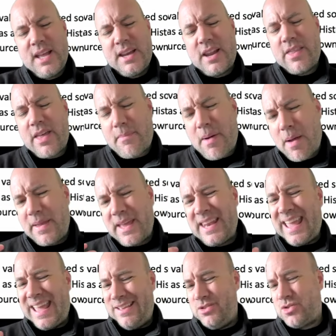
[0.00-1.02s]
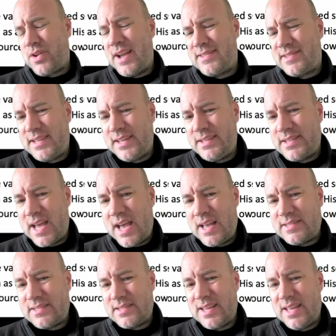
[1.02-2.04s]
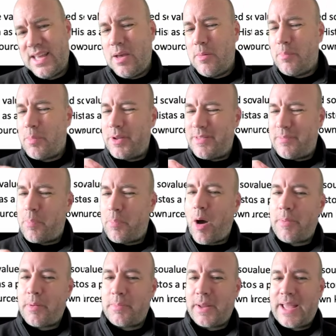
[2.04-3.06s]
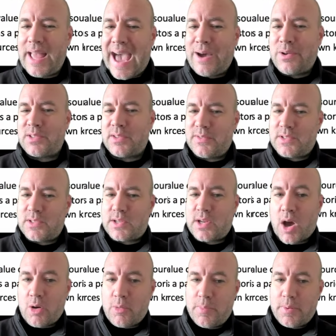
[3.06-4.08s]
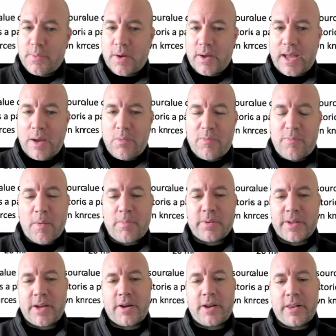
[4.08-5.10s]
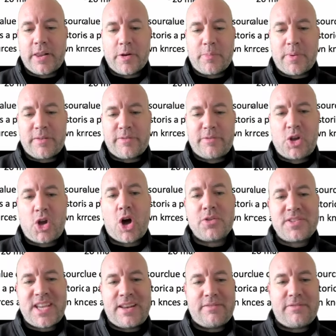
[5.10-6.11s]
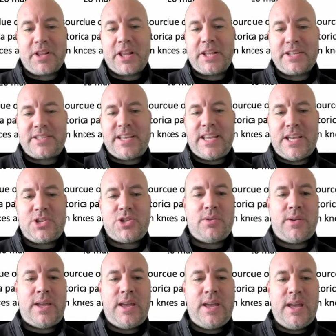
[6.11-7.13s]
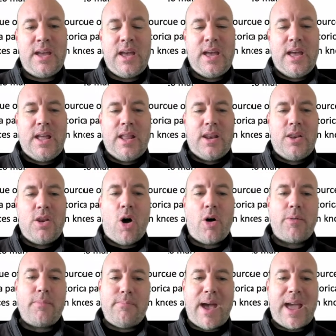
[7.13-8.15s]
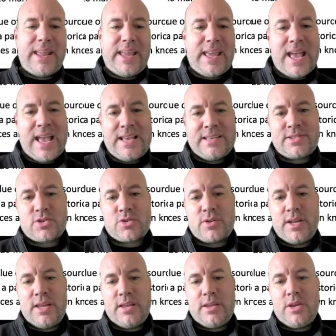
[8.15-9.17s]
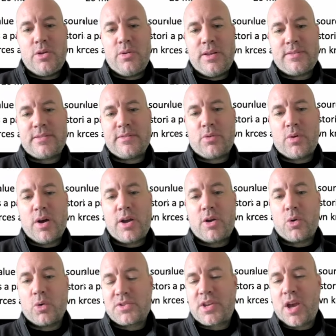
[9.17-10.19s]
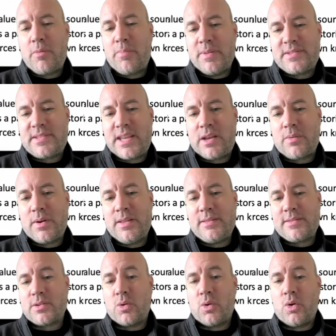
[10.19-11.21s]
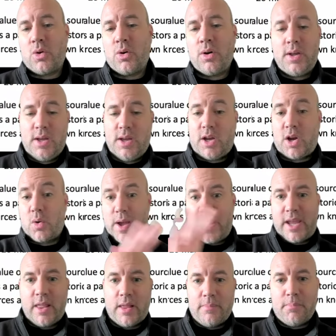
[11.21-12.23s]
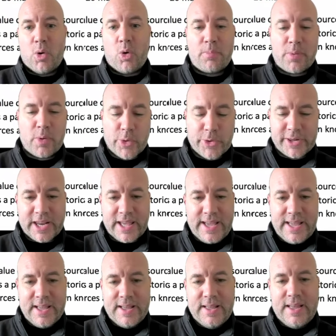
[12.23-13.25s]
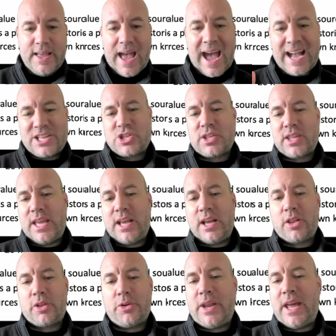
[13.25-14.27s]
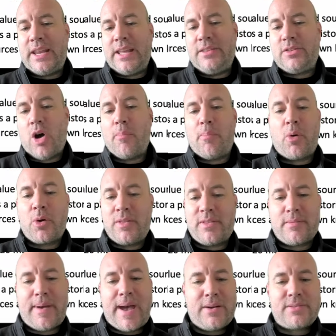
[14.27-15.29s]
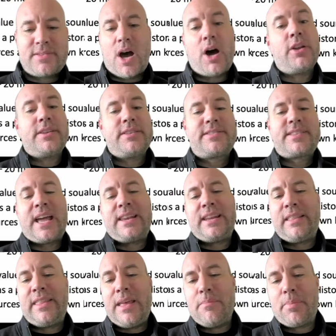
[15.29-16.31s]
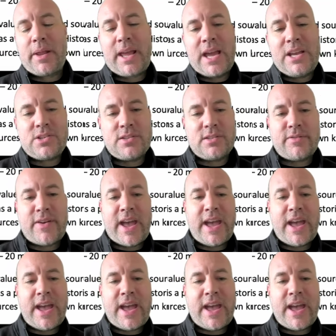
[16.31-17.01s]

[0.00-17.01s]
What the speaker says: Now, that might be an interesting task, but it's probably out of scope. Okay, we've probably got a little bit of content validity issue here. Not many history units of work or scope and sequence or curriculum more broadly actually include any dot points about understanding the implications of